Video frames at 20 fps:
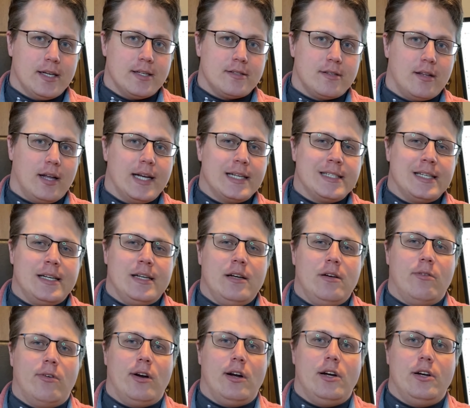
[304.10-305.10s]
the last thing you
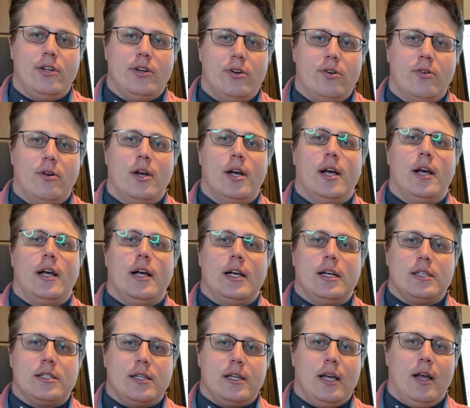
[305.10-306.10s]
want to do
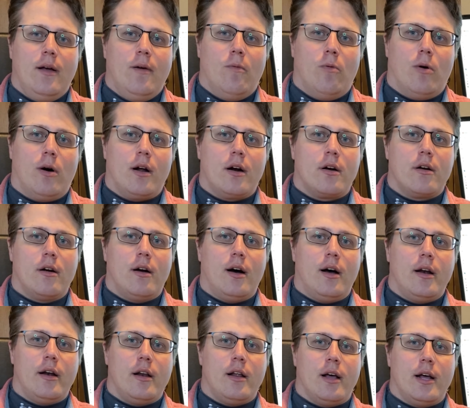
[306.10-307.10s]
is to get water
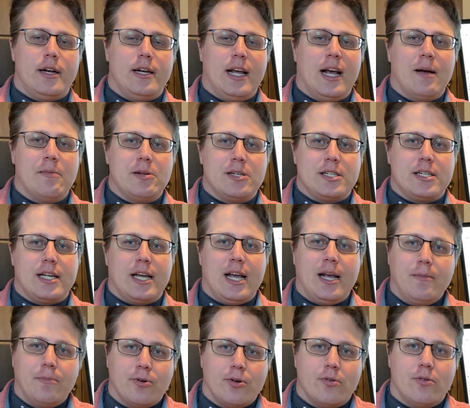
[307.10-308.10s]
on a damaged
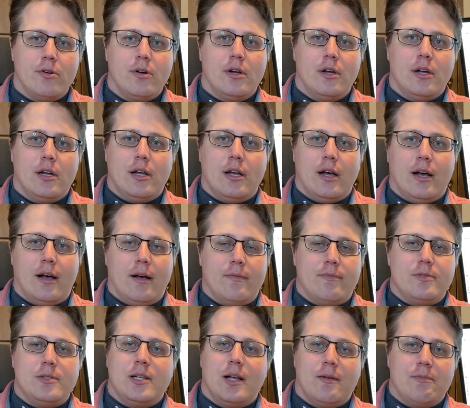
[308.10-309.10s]
cable
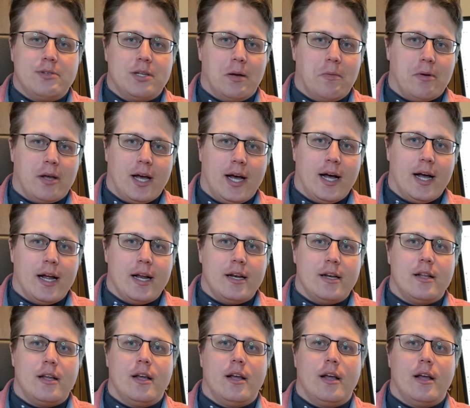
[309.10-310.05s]
of some kind,